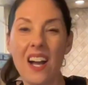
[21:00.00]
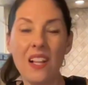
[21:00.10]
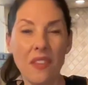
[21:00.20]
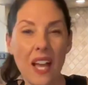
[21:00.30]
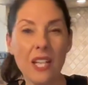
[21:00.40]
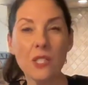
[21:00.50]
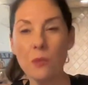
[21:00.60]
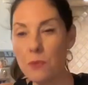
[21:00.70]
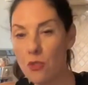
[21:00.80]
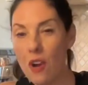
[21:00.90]
Like,
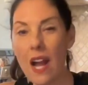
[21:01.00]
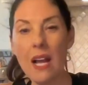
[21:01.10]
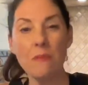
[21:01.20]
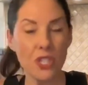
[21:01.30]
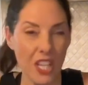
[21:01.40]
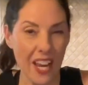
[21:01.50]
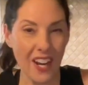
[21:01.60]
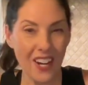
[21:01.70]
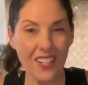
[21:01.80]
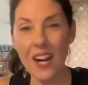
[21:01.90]
subscribe,
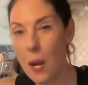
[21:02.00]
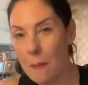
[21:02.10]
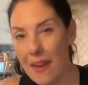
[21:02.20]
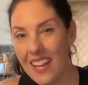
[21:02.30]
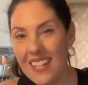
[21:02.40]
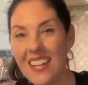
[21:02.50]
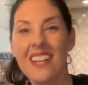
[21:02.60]
share, comment.